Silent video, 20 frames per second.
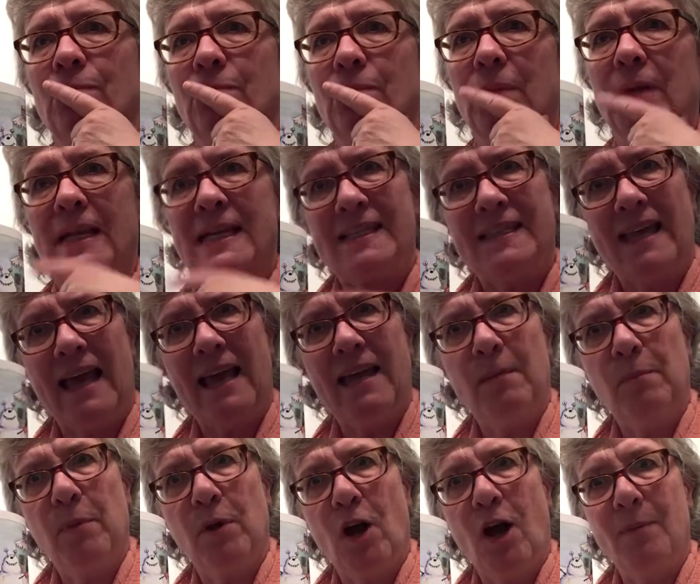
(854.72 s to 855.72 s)
Is that a
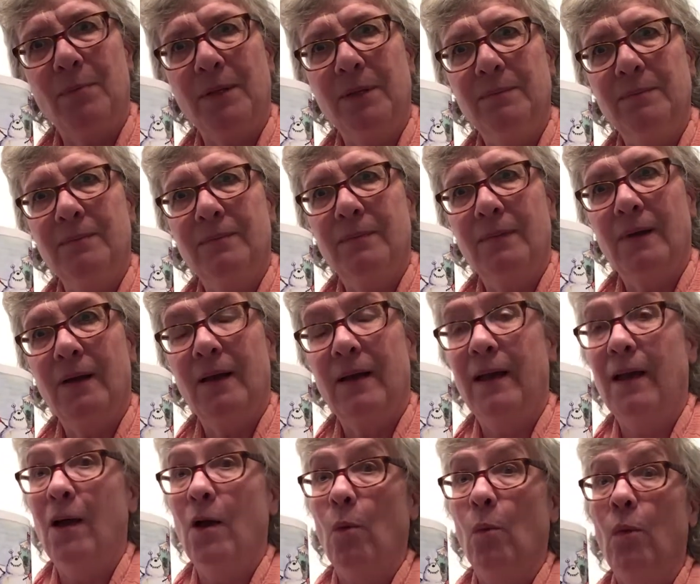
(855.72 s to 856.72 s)
problem?
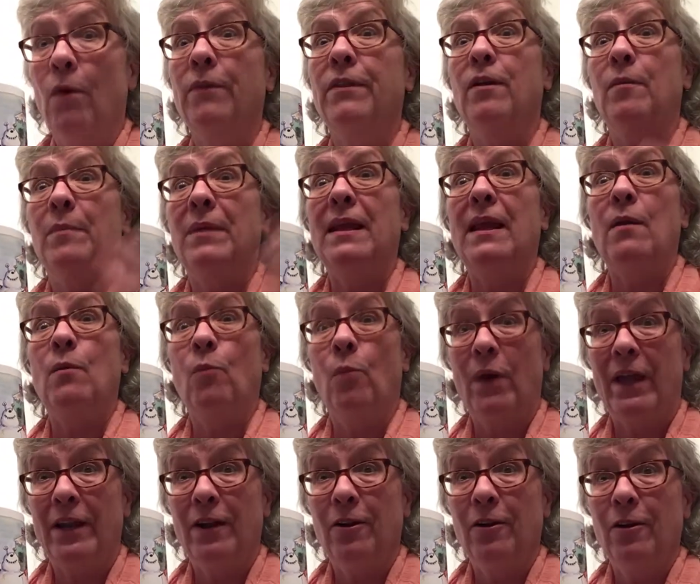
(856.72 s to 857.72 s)
Will there be a
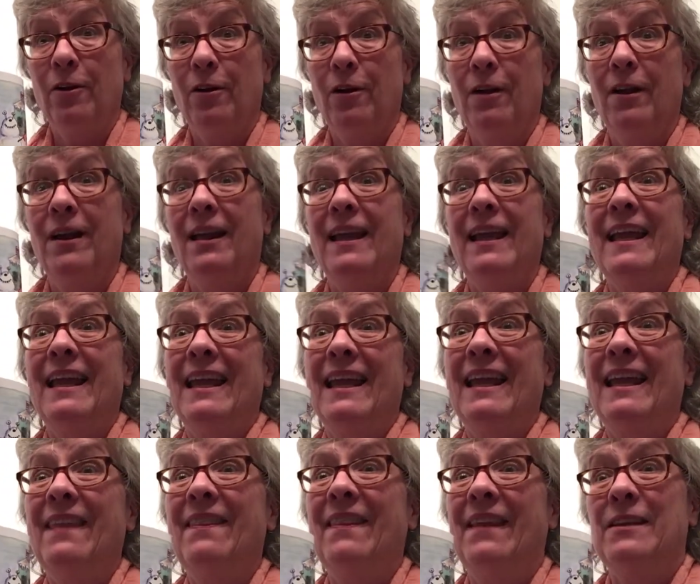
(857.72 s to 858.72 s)
winner
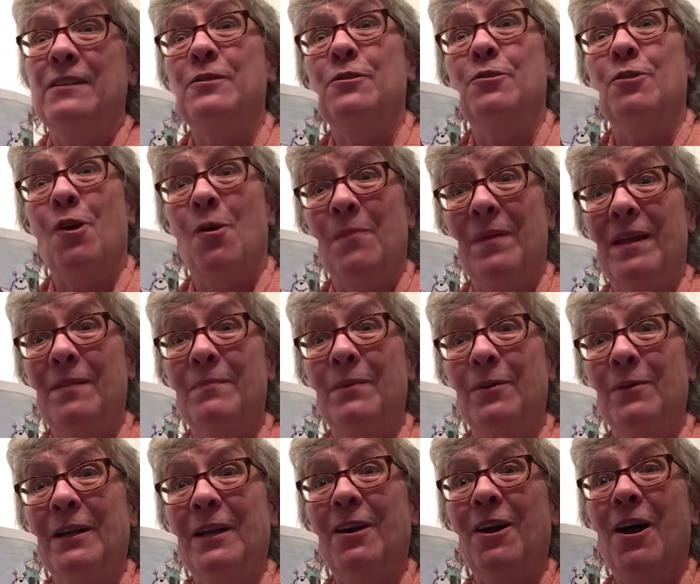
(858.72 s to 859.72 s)
in this snowman
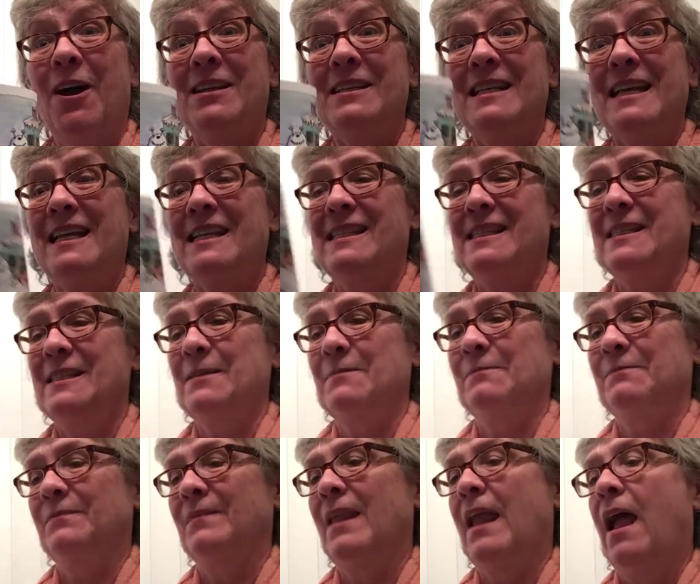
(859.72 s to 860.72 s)
building contest?"
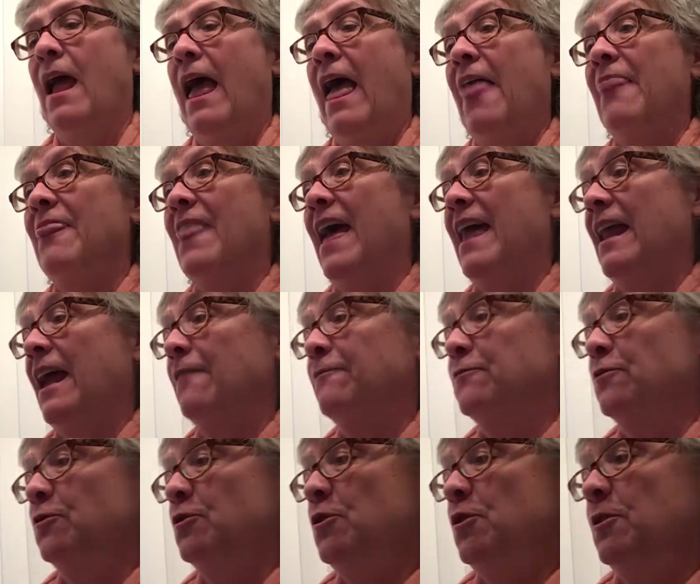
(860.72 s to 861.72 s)
That
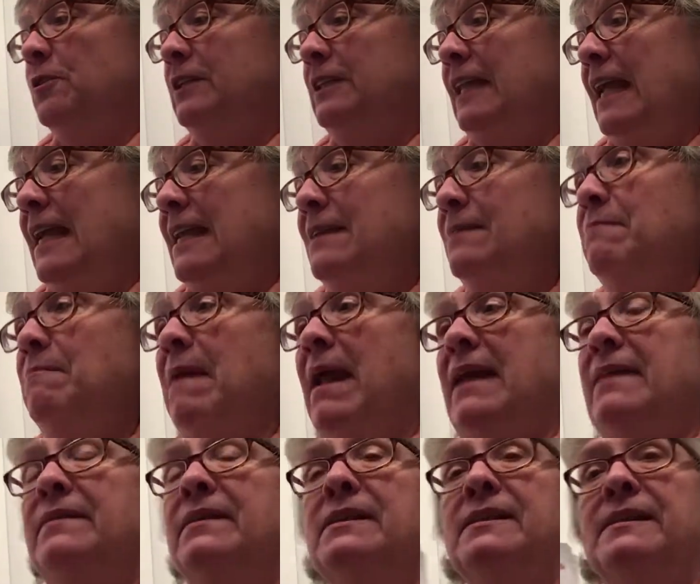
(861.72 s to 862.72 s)
afternoon, Clayton
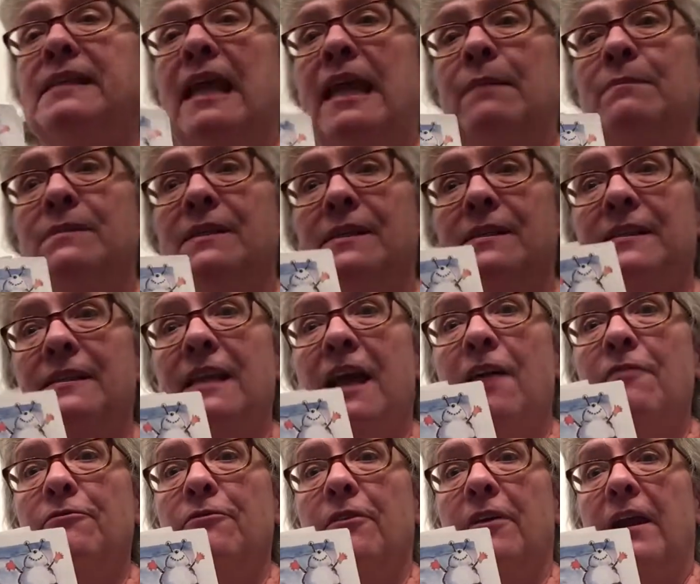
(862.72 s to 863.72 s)
made the same
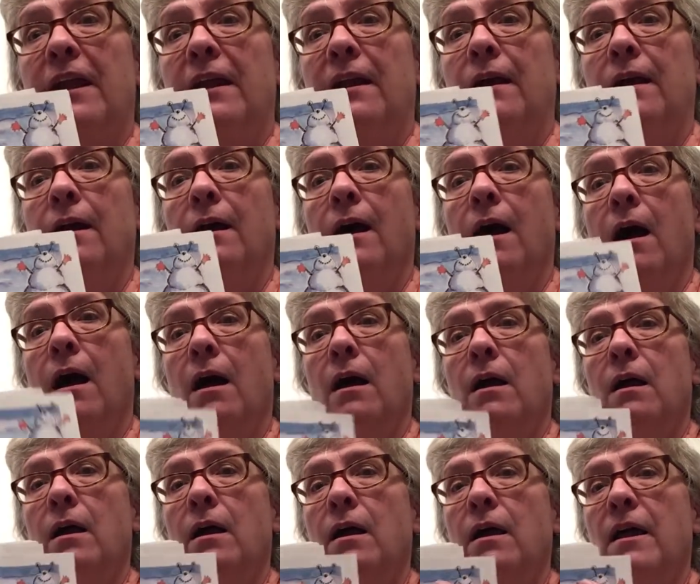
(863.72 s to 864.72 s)
discovery.
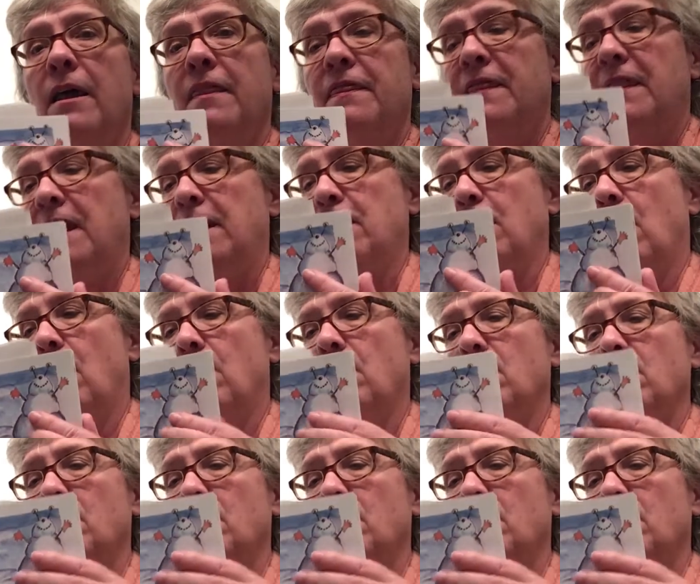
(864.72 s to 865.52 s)
They all